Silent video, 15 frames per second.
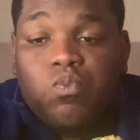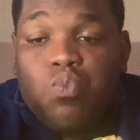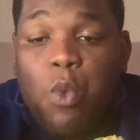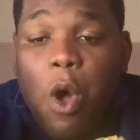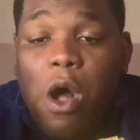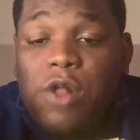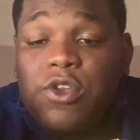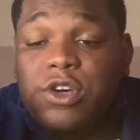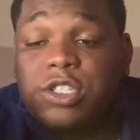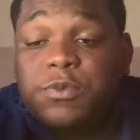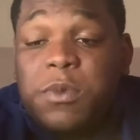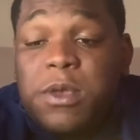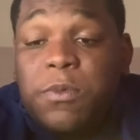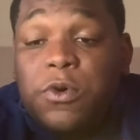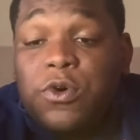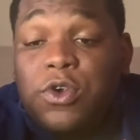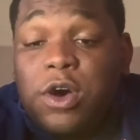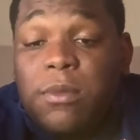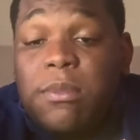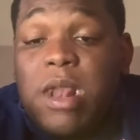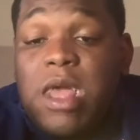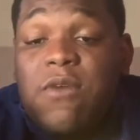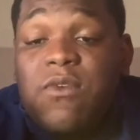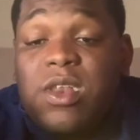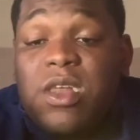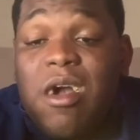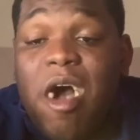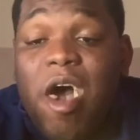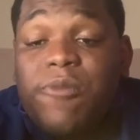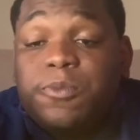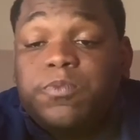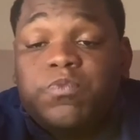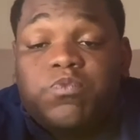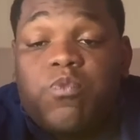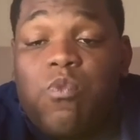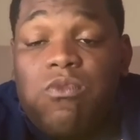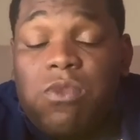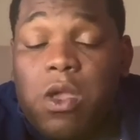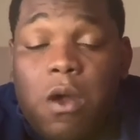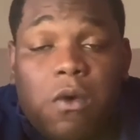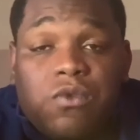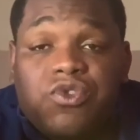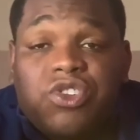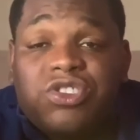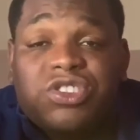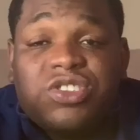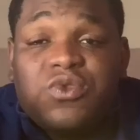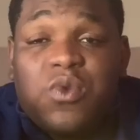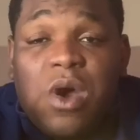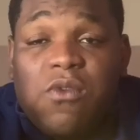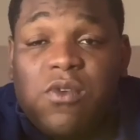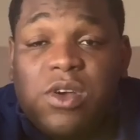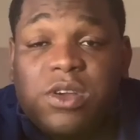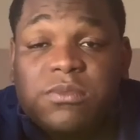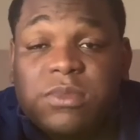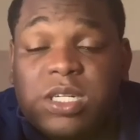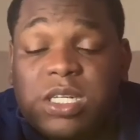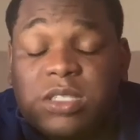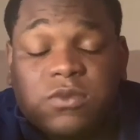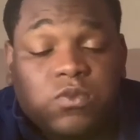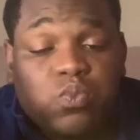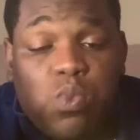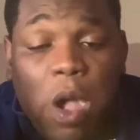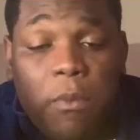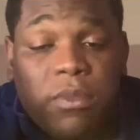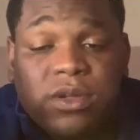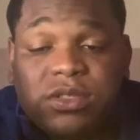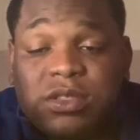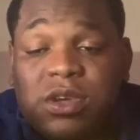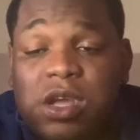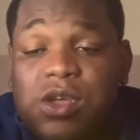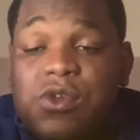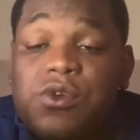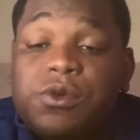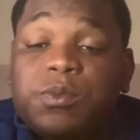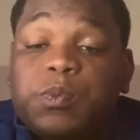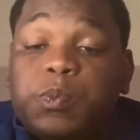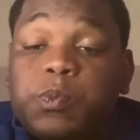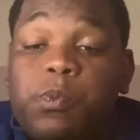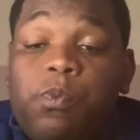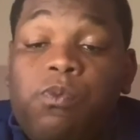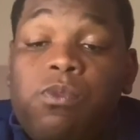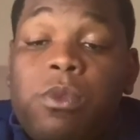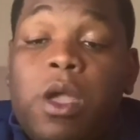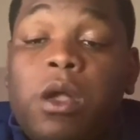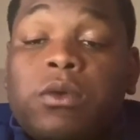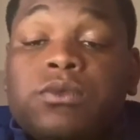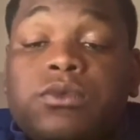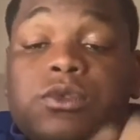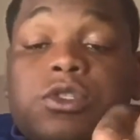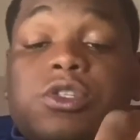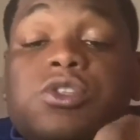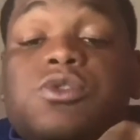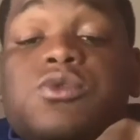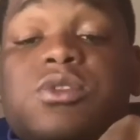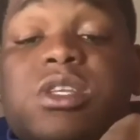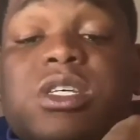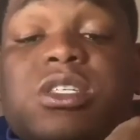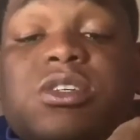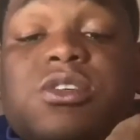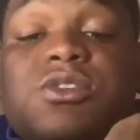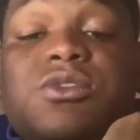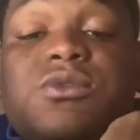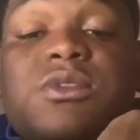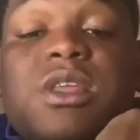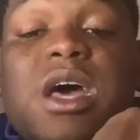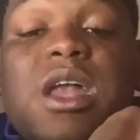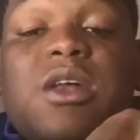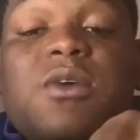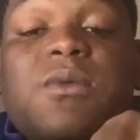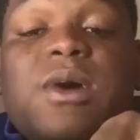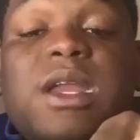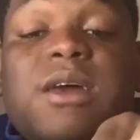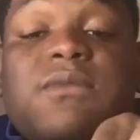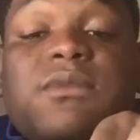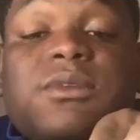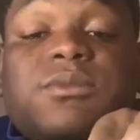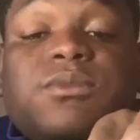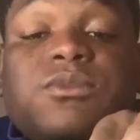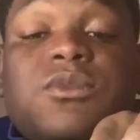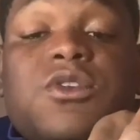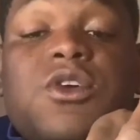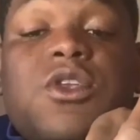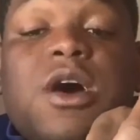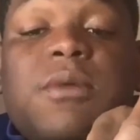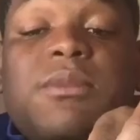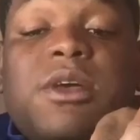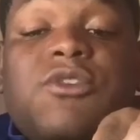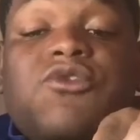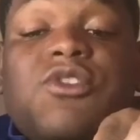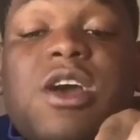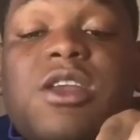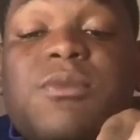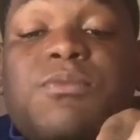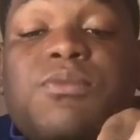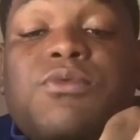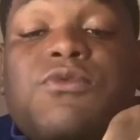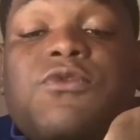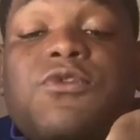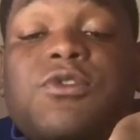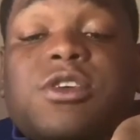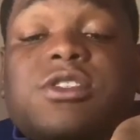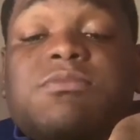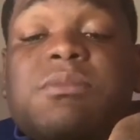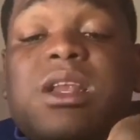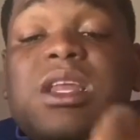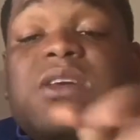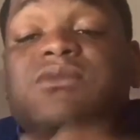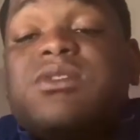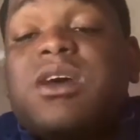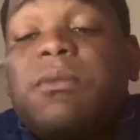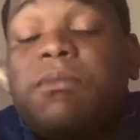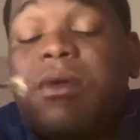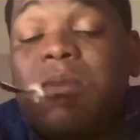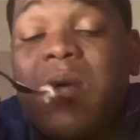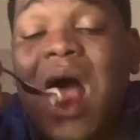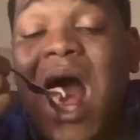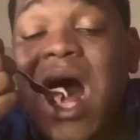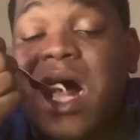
Or those people who don't believe in God, trust in whoever you believe. I'm not telling you to do this or do that or whatever. You know, I'm not trying to force beliefs on people.